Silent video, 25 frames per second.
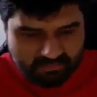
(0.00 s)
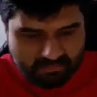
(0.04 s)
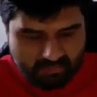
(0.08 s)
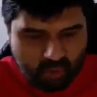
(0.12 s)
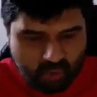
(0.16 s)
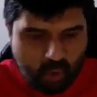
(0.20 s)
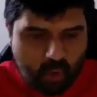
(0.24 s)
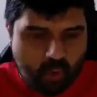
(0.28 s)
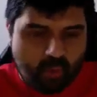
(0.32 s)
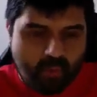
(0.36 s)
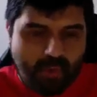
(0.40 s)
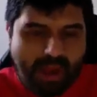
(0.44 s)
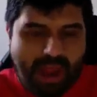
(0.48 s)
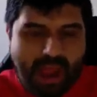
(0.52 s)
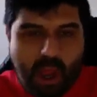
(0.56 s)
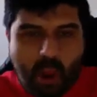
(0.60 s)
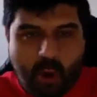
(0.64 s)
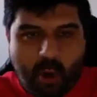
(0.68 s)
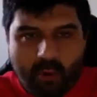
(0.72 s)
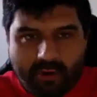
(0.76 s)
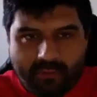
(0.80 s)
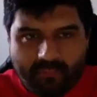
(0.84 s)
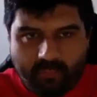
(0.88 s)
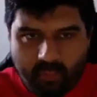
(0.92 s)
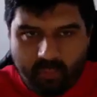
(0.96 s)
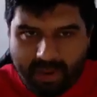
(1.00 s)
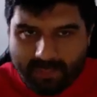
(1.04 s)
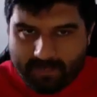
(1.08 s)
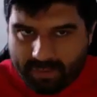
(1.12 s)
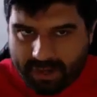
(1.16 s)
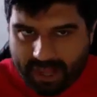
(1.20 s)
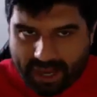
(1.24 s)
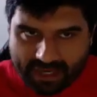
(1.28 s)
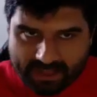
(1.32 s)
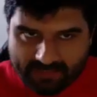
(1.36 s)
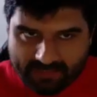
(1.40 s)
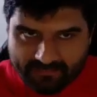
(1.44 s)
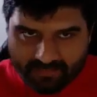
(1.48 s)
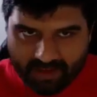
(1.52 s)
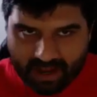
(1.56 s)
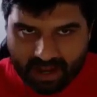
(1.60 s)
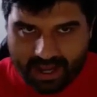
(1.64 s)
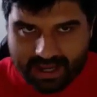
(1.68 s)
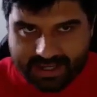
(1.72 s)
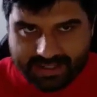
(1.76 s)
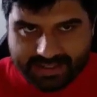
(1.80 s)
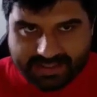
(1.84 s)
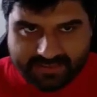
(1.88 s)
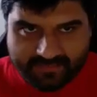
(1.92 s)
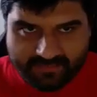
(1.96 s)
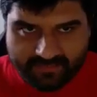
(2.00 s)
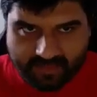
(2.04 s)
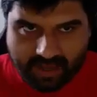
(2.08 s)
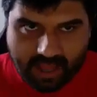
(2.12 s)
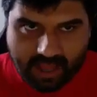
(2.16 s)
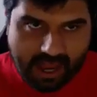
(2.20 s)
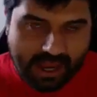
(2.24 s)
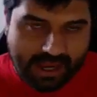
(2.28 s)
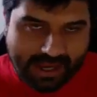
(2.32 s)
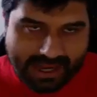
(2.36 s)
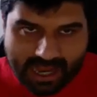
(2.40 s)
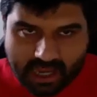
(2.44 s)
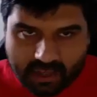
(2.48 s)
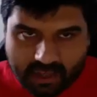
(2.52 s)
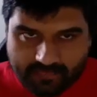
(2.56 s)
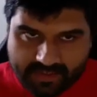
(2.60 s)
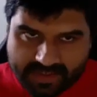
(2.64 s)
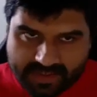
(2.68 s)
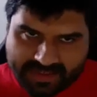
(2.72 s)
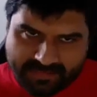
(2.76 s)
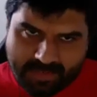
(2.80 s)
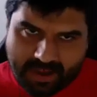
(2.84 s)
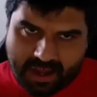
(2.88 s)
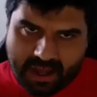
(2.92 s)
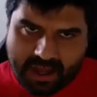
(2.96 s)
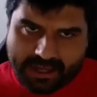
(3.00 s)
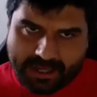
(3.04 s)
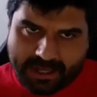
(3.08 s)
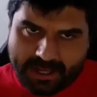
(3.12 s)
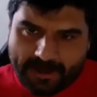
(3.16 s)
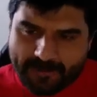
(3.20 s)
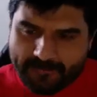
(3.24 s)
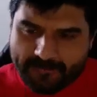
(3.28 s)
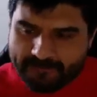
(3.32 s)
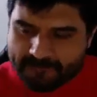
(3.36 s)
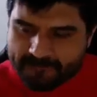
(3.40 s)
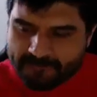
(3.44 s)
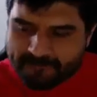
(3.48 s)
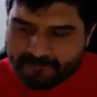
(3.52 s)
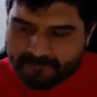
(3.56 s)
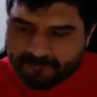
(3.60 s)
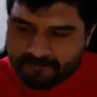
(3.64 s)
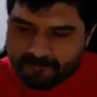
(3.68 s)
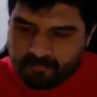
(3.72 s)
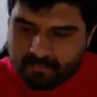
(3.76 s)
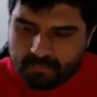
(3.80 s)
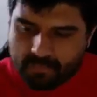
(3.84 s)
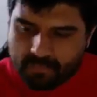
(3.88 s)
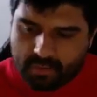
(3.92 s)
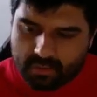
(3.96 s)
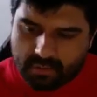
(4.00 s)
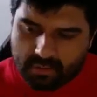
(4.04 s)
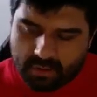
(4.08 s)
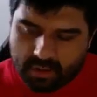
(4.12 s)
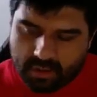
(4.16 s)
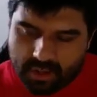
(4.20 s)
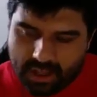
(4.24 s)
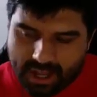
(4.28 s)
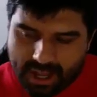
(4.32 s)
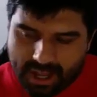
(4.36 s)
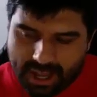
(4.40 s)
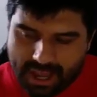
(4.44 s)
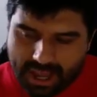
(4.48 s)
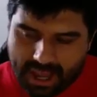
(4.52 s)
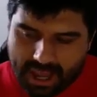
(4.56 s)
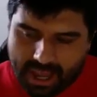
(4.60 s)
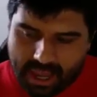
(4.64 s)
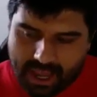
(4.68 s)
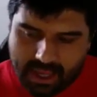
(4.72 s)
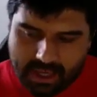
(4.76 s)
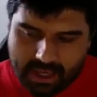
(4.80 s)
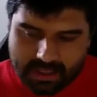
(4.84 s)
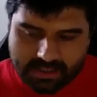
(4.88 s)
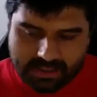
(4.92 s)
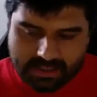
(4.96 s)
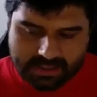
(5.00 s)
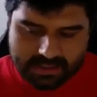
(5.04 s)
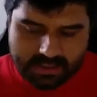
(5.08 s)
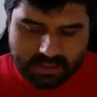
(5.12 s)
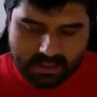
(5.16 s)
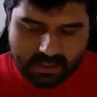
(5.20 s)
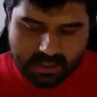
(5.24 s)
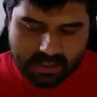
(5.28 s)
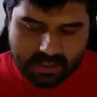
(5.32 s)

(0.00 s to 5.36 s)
crown of whip-like vines flying out of its body. And